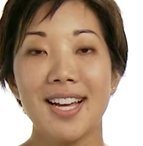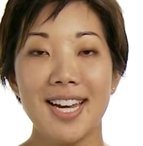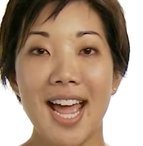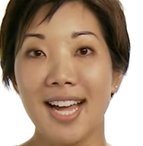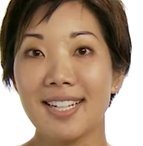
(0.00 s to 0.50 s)

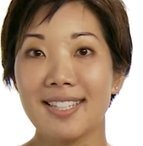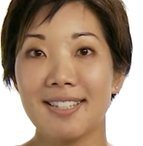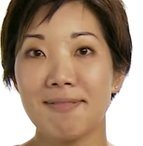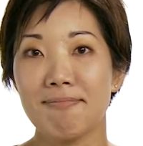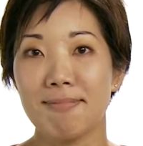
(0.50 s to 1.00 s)

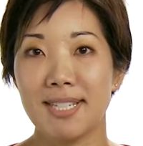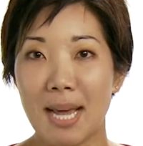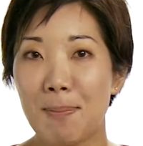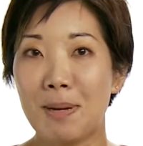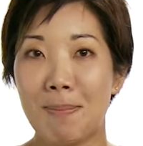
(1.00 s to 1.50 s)
Next,
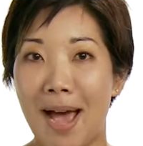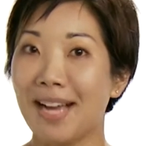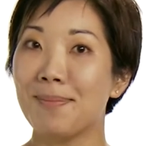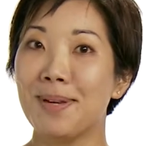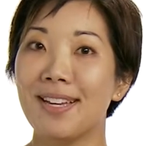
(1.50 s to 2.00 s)
stepping
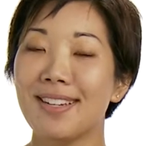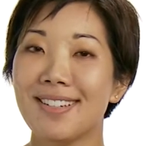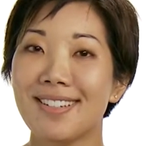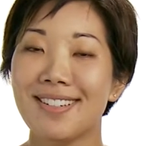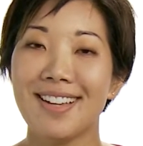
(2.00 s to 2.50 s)
back a bit,
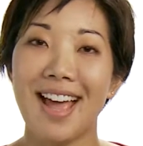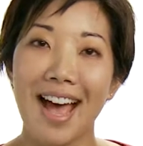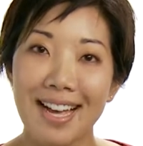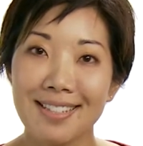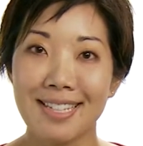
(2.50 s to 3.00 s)
as